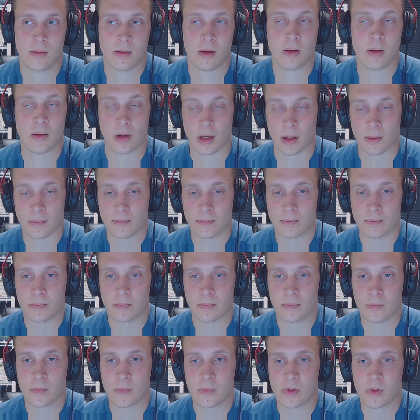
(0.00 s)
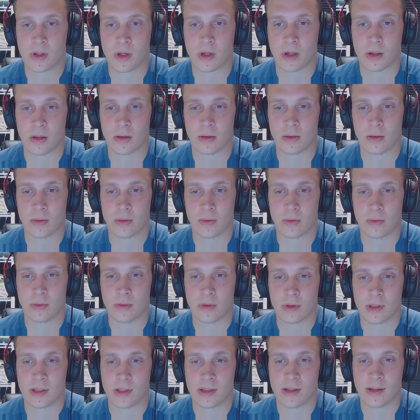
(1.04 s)
Okay. So
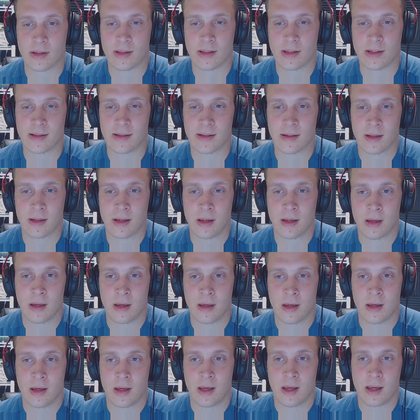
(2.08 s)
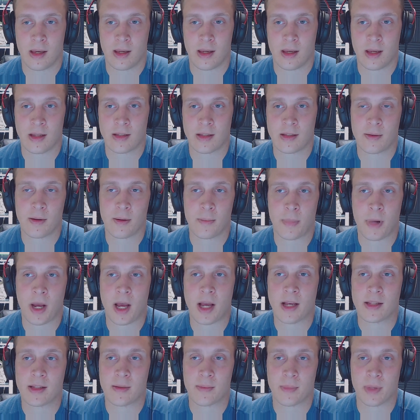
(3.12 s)
the it's a
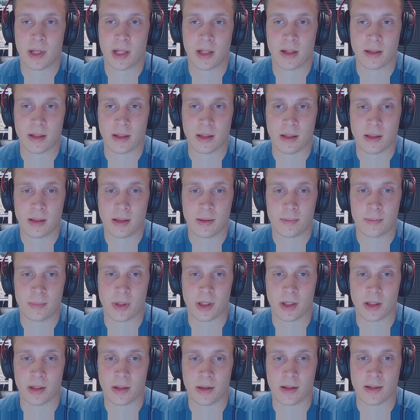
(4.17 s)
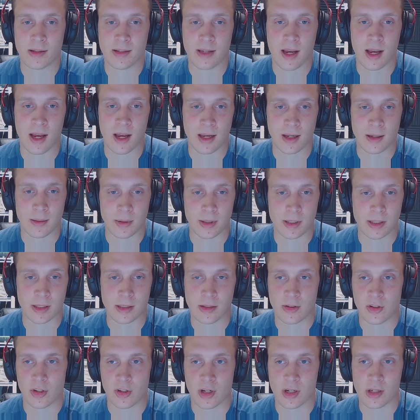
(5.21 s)
possibility, but the
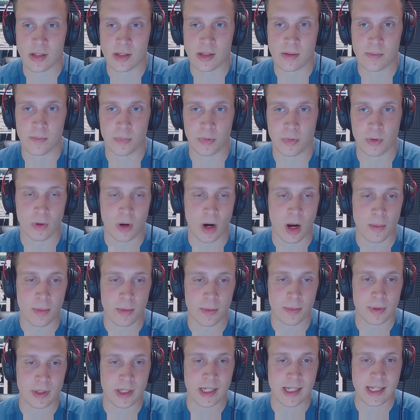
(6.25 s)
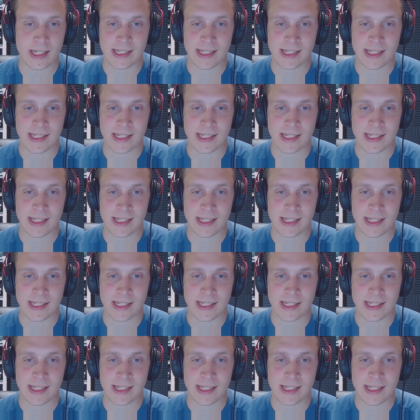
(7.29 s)
timing just probably